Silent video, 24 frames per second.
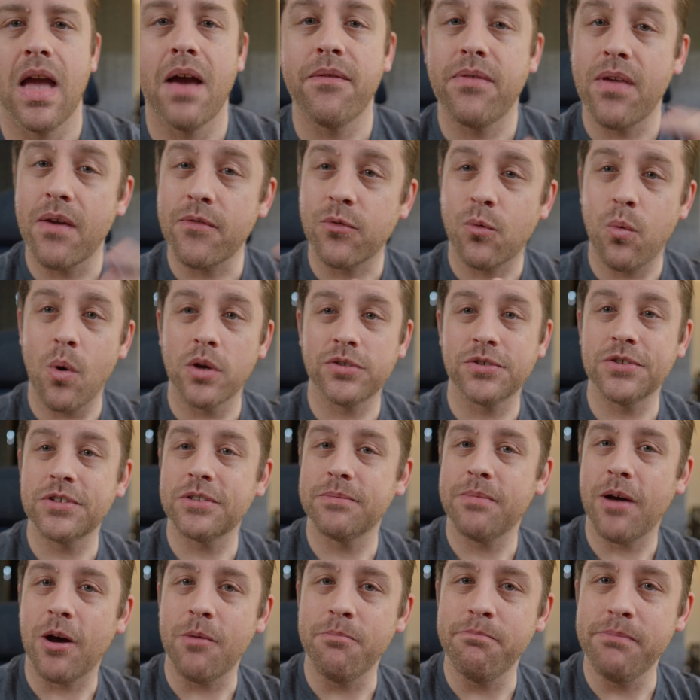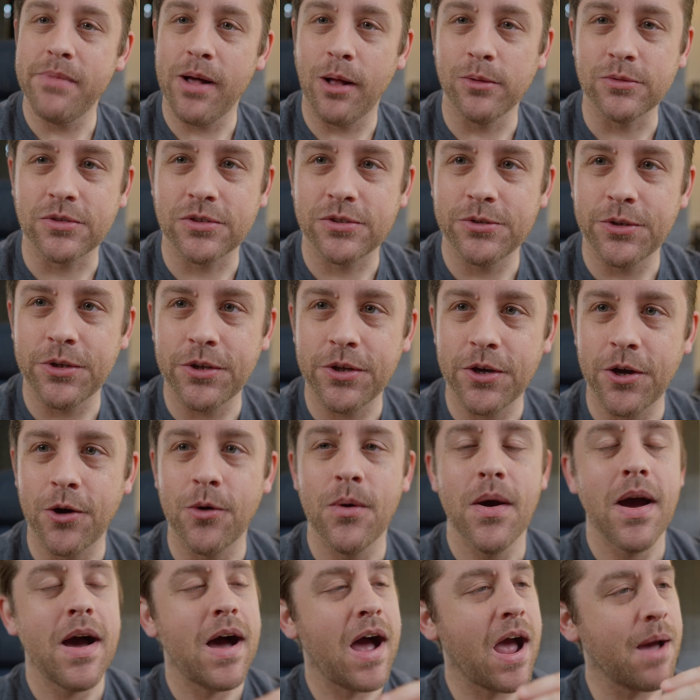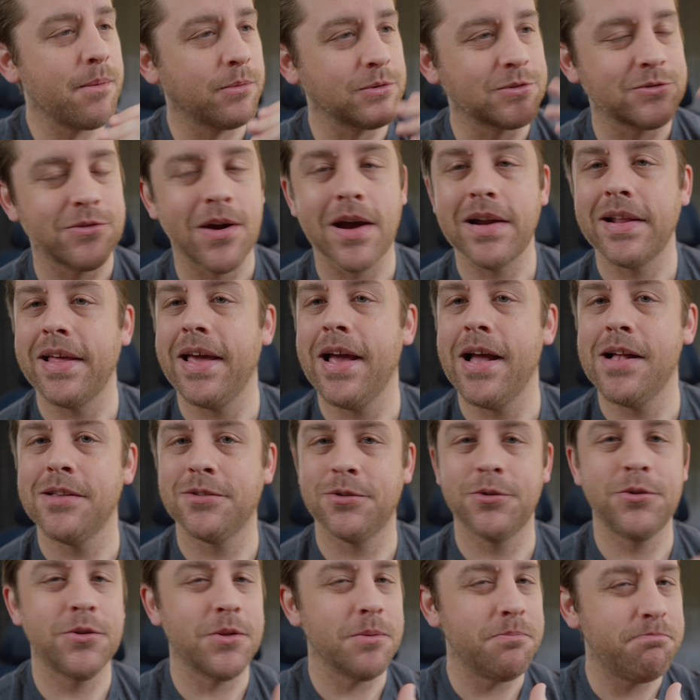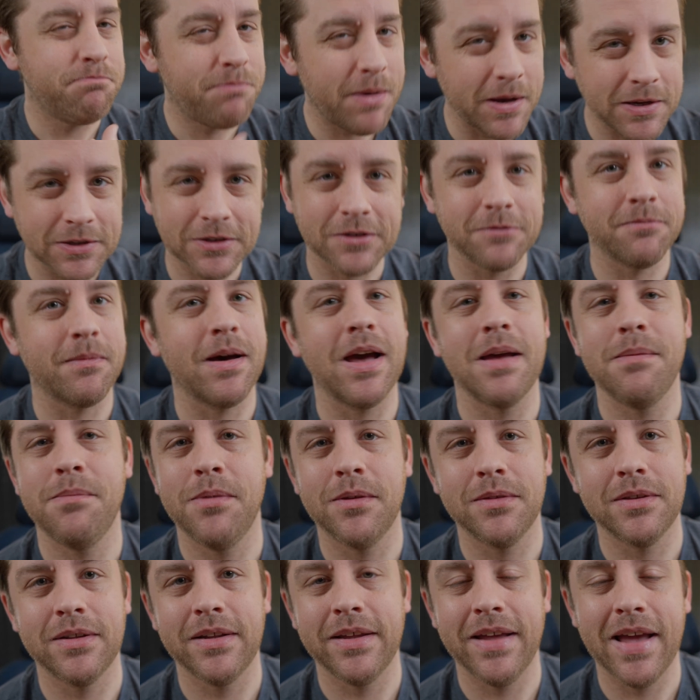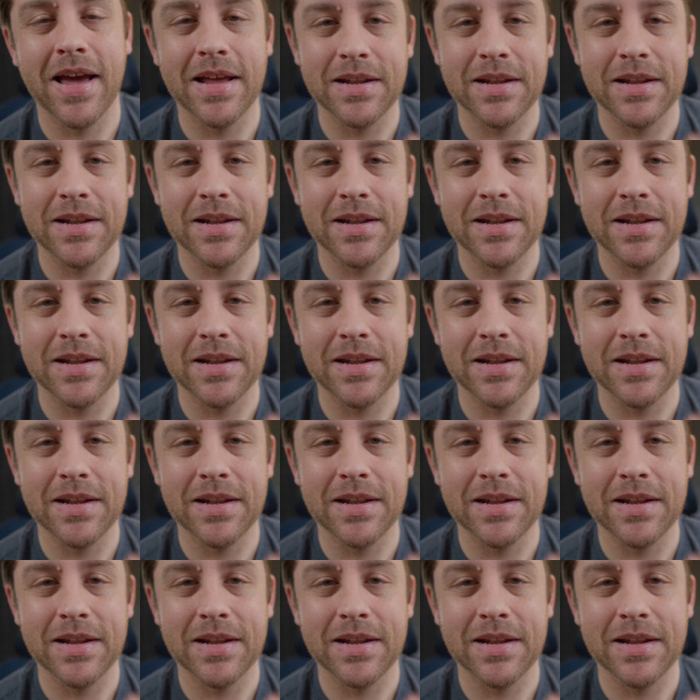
If you have questions about Meld Studio, I will try to answer to the best of my ability.